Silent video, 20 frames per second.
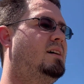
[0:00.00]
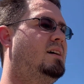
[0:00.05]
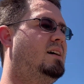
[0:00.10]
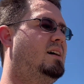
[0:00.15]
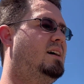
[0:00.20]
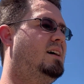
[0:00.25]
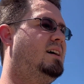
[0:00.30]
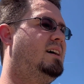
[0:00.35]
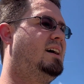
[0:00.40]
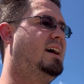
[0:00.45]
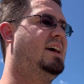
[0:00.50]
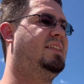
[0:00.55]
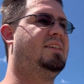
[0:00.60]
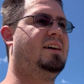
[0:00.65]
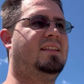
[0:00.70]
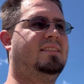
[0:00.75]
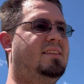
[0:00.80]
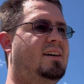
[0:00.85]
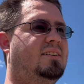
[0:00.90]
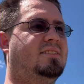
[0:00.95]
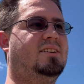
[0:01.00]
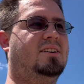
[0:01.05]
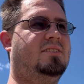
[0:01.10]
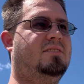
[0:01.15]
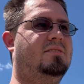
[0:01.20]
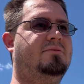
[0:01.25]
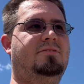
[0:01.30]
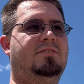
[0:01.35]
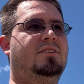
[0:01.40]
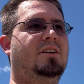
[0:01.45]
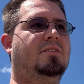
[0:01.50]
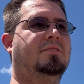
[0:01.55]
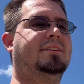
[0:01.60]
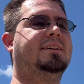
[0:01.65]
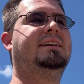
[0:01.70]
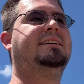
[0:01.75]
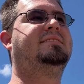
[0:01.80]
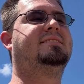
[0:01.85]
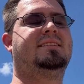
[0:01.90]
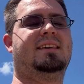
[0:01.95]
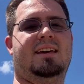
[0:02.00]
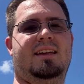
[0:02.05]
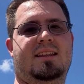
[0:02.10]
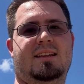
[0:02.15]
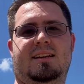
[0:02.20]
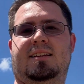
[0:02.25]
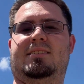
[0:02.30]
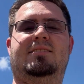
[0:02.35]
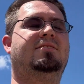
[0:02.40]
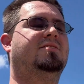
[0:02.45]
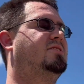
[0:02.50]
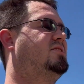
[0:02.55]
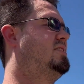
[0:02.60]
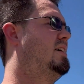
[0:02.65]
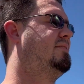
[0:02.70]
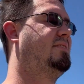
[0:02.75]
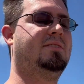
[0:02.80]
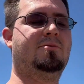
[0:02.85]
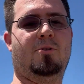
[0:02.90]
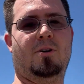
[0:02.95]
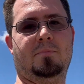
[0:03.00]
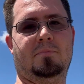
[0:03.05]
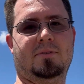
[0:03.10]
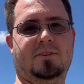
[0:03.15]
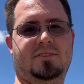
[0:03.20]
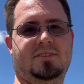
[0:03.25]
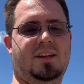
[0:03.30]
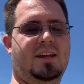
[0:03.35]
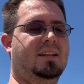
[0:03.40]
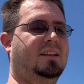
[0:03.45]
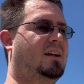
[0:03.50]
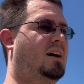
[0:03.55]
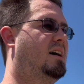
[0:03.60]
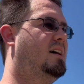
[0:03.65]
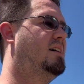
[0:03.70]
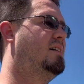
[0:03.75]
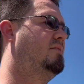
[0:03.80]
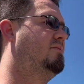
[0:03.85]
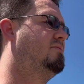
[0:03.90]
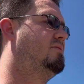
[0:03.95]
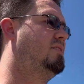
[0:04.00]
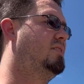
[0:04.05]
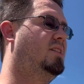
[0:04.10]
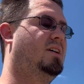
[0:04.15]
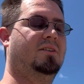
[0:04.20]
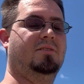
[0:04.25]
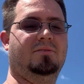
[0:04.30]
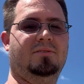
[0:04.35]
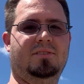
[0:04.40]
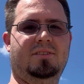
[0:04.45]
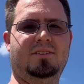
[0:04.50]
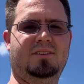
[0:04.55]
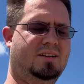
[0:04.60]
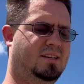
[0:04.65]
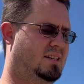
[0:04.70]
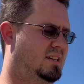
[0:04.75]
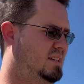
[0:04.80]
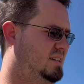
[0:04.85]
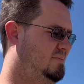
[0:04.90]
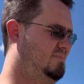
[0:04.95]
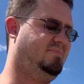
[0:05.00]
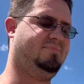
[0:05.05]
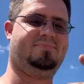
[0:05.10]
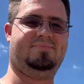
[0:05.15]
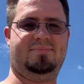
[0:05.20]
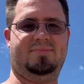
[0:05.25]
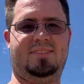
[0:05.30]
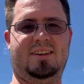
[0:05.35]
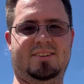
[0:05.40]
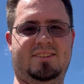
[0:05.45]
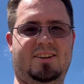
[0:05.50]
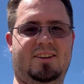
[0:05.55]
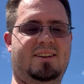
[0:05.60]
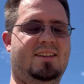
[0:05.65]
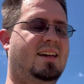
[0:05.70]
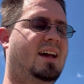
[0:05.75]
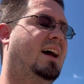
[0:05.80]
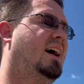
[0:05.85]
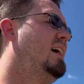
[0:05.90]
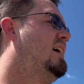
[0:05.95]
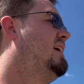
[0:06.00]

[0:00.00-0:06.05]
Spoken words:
And then they'll tell you if you go lease, then it's 71% of the load. They'll tell you that.